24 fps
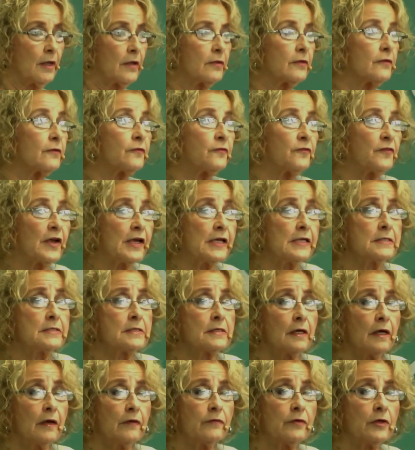The
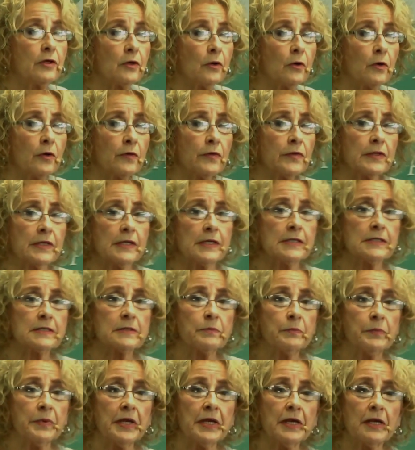face of the earth is
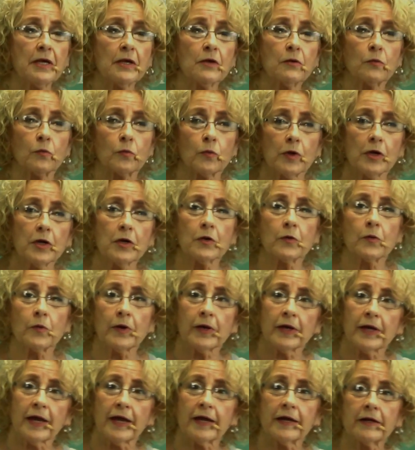being
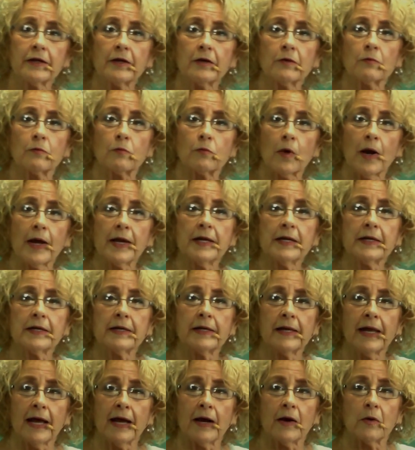recreated right
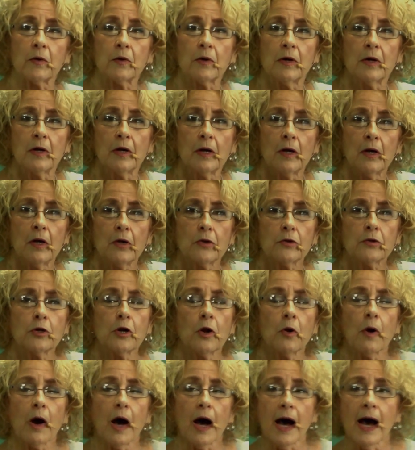now. You
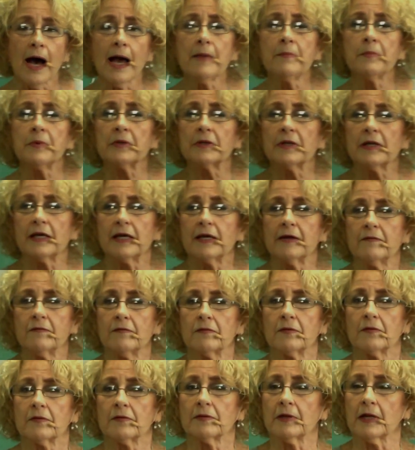know, I believe
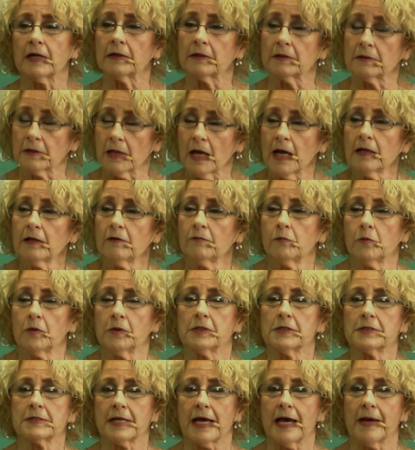that a lot of what
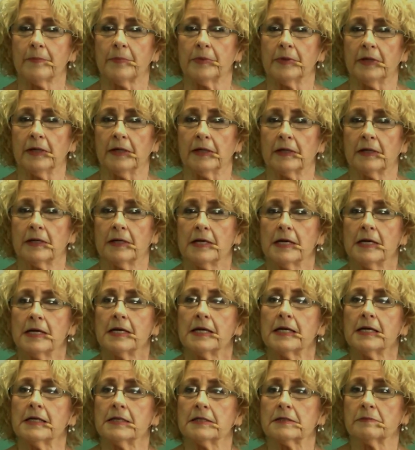is happening
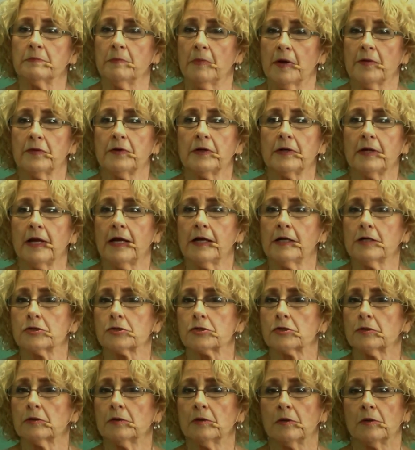is Mother Nature